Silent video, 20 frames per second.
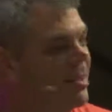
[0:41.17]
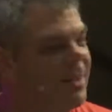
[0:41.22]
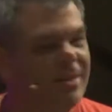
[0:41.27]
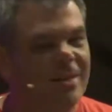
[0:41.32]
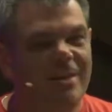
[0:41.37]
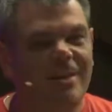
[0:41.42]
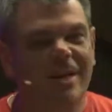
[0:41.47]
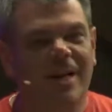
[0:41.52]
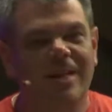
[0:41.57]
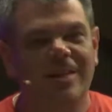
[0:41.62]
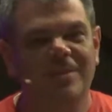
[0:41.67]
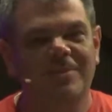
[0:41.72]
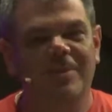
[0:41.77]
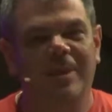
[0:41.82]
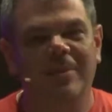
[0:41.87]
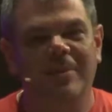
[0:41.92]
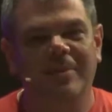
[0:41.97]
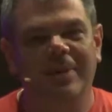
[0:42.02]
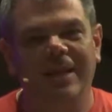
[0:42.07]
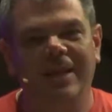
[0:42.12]
Connie's
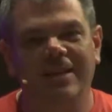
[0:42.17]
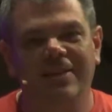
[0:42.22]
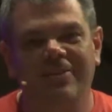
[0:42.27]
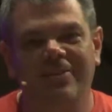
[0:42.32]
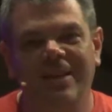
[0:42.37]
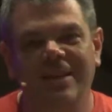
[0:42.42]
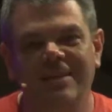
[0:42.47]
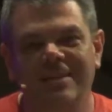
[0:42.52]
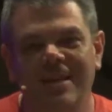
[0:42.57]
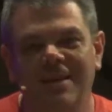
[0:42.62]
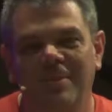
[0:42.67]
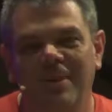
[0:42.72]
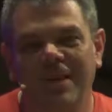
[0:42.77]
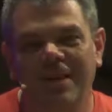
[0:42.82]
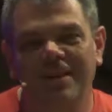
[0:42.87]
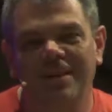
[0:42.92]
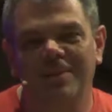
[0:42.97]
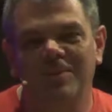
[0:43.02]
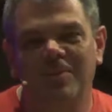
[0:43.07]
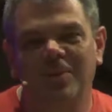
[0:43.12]
probably making a face at me
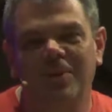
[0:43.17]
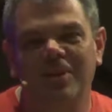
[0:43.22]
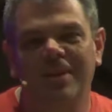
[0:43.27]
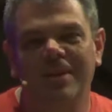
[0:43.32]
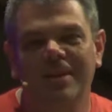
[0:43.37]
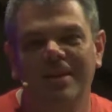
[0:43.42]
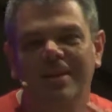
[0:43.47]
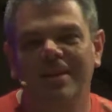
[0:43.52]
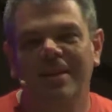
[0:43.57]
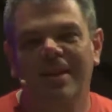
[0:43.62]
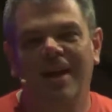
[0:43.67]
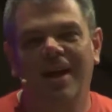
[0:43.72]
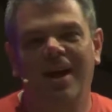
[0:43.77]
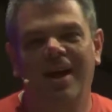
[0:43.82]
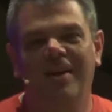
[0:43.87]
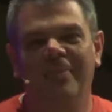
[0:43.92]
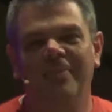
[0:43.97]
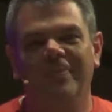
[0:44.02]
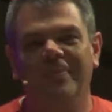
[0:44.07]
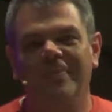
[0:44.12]
at this point.
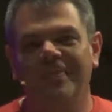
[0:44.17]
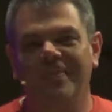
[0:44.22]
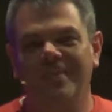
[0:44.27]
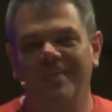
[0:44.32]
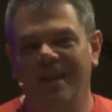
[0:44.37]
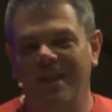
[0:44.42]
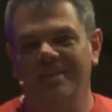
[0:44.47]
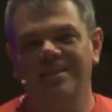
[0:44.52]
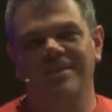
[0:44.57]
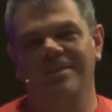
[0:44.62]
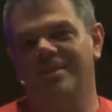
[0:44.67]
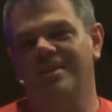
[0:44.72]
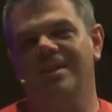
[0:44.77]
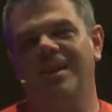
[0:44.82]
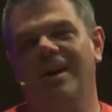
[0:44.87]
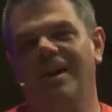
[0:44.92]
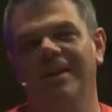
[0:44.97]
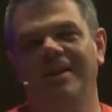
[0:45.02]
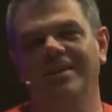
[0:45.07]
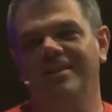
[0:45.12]
That's just
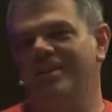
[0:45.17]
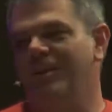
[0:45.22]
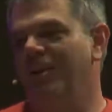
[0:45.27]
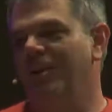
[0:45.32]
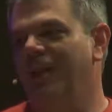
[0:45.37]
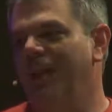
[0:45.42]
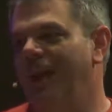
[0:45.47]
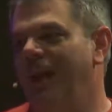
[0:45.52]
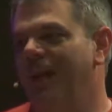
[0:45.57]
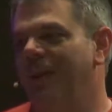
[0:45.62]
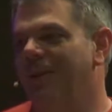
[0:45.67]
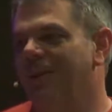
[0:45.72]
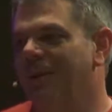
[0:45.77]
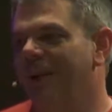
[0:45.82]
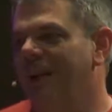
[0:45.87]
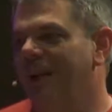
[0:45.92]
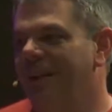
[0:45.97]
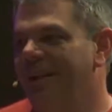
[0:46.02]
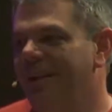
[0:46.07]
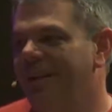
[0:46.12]
Connie. It's okay,
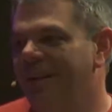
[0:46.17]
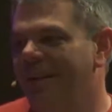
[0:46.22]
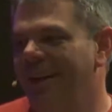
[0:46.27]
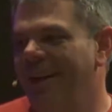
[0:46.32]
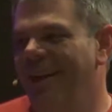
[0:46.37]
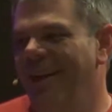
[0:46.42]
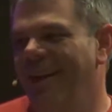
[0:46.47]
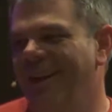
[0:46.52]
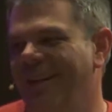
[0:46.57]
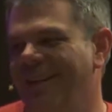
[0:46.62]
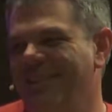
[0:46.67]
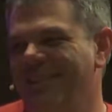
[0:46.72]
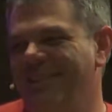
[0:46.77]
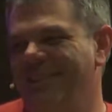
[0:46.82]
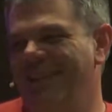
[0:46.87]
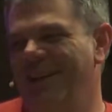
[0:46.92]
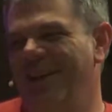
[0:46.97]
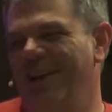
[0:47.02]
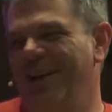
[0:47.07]
right? Yeah. So,